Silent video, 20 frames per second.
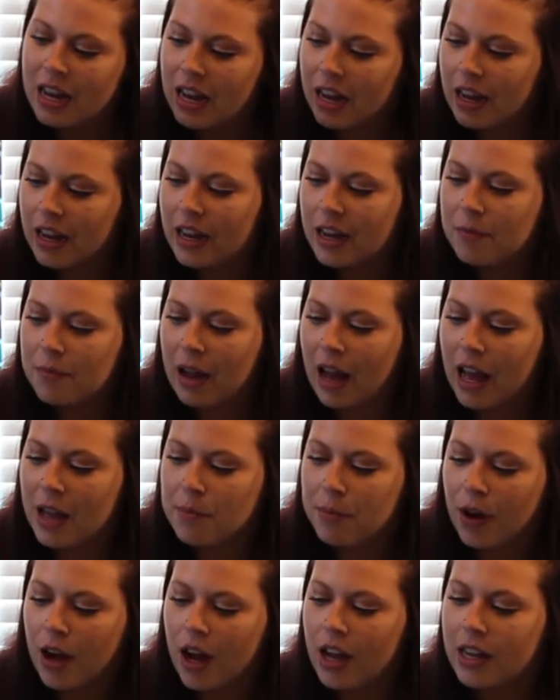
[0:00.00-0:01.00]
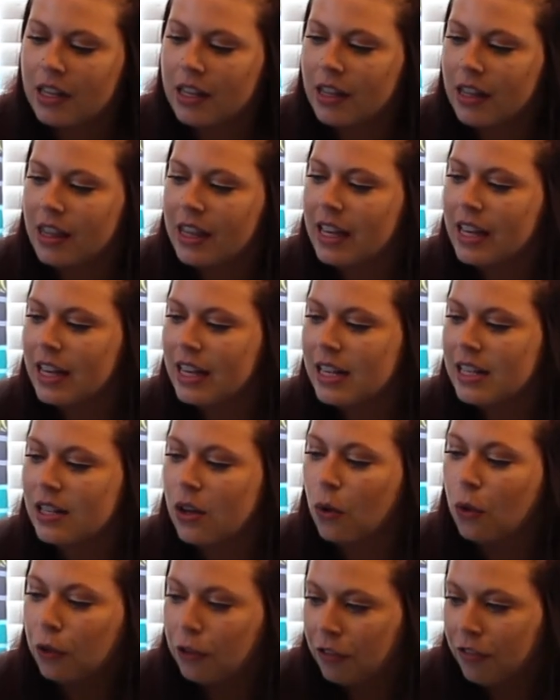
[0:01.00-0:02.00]
I bought
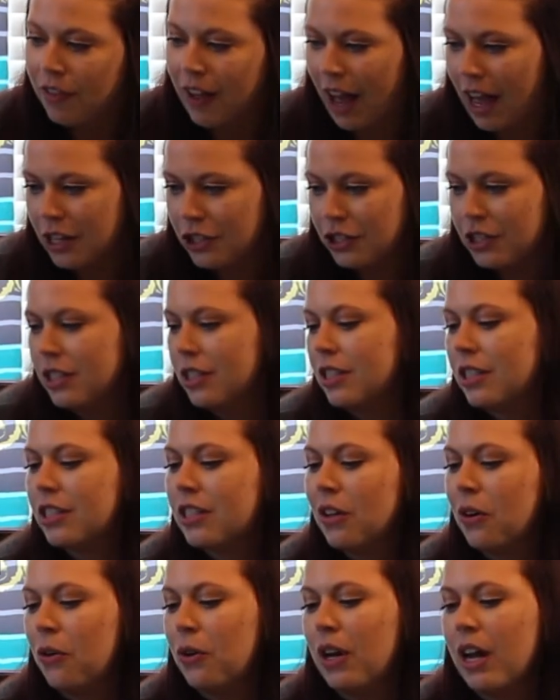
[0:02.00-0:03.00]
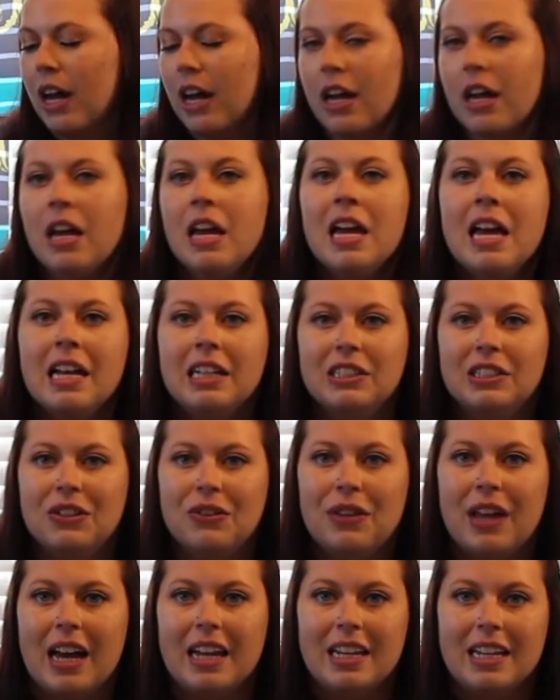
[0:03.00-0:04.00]
this old-fashioned soda
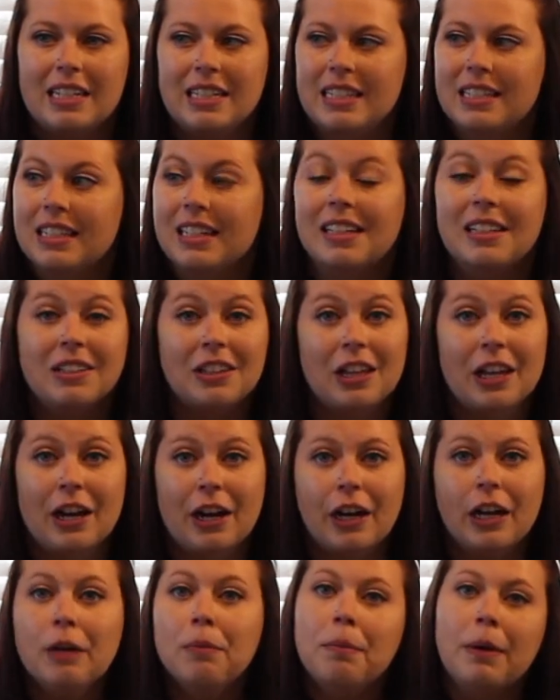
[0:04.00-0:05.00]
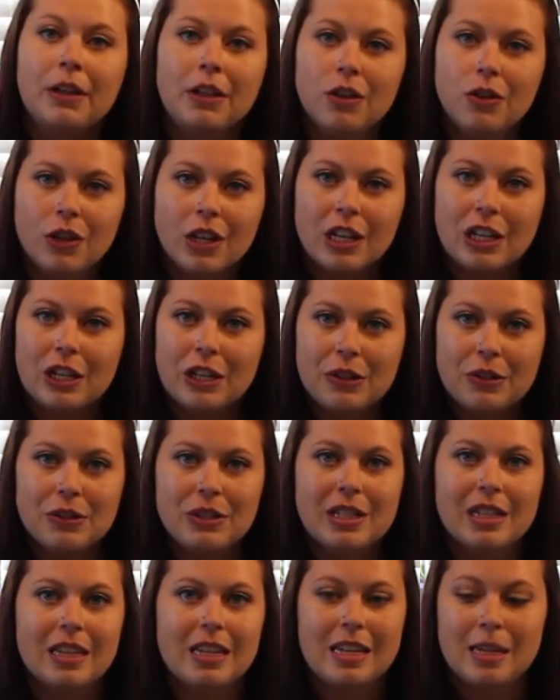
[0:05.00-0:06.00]
so that it's clear, but you can
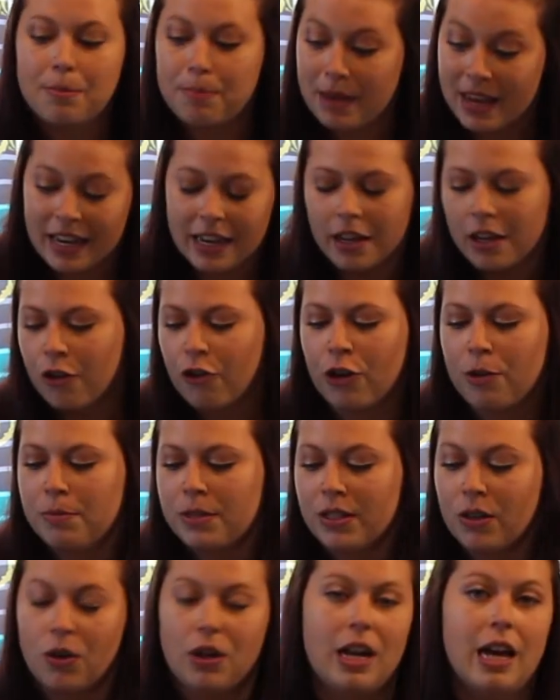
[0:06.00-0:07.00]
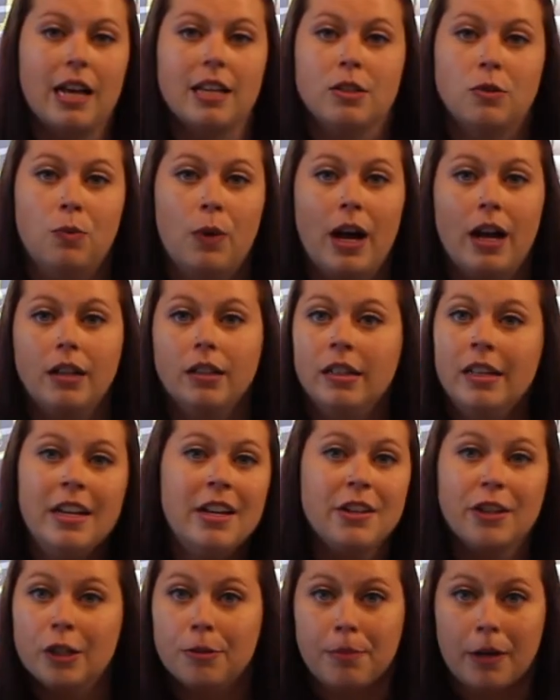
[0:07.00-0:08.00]
use the pink cream soda as well.
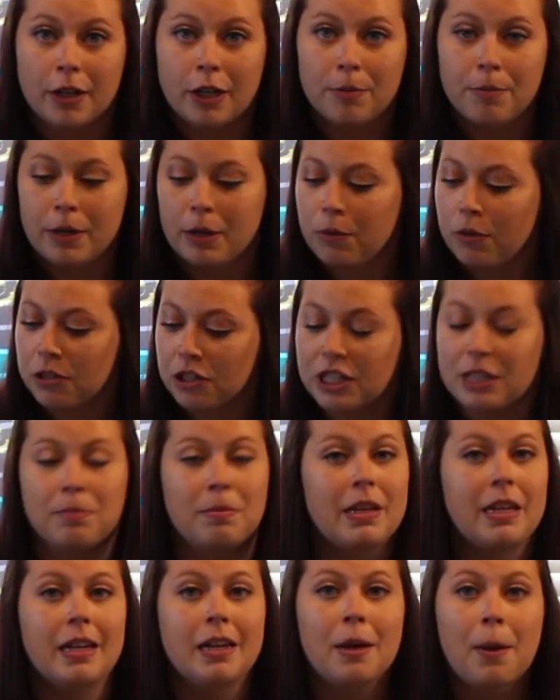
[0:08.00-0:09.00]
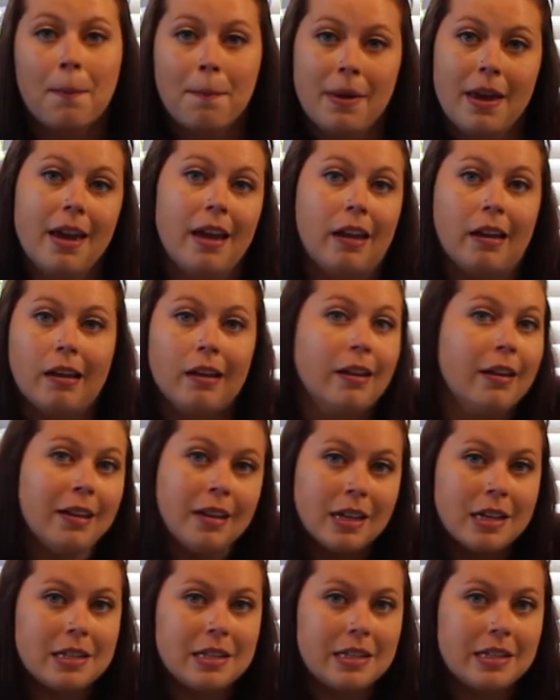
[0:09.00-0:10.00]
Your butterbeer will just be pink
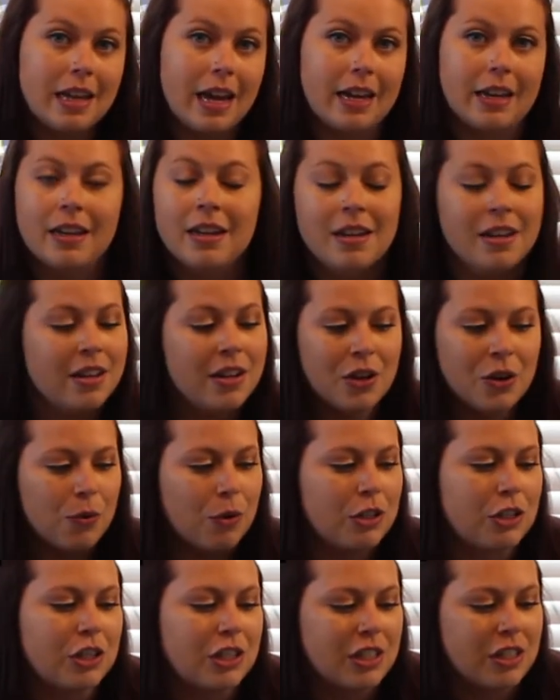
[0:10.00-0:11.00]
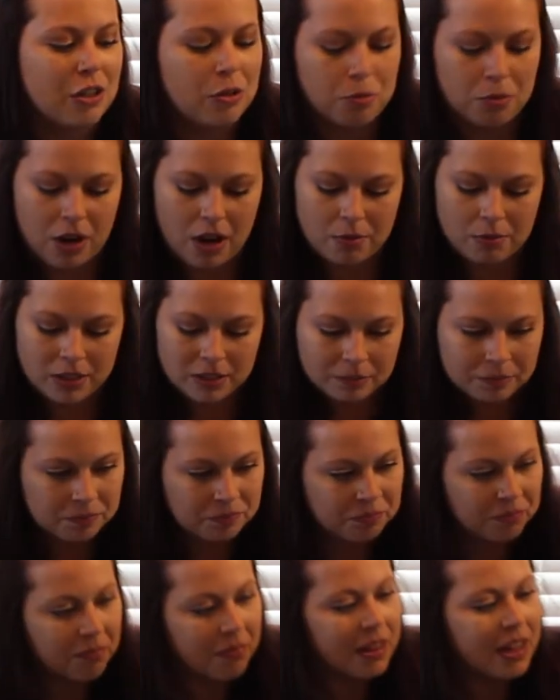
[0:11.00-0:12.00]
instead, which is no problem.
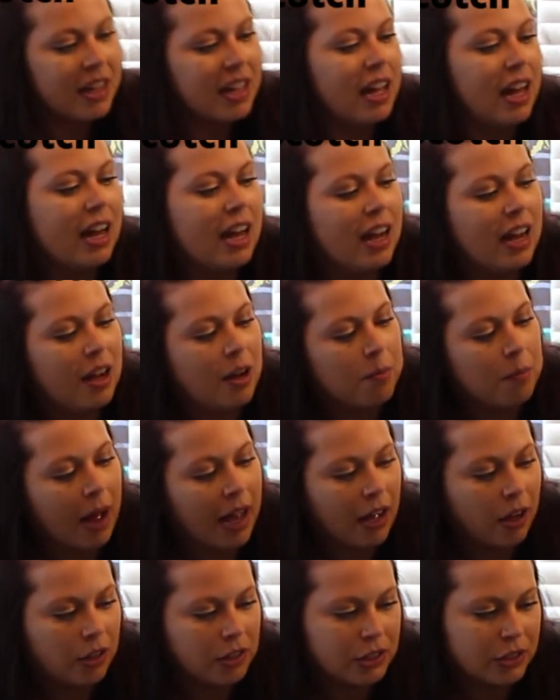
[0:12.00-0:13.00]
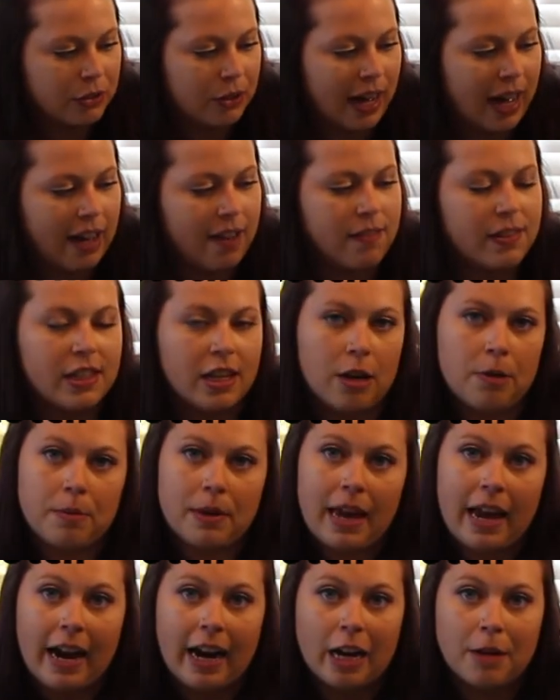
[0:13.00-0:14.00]
I also have
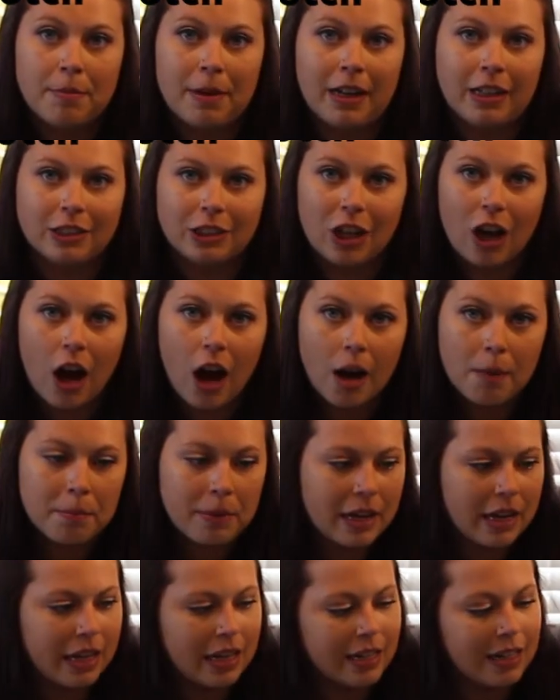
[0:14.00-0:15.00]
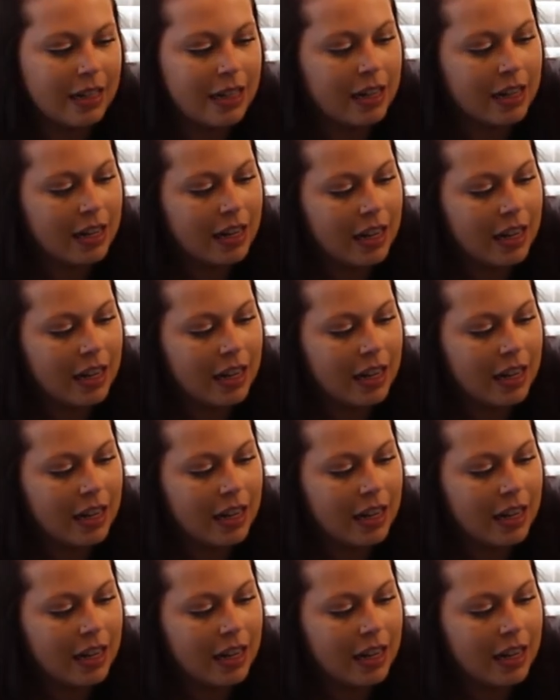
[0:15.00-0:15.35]
some caramel topping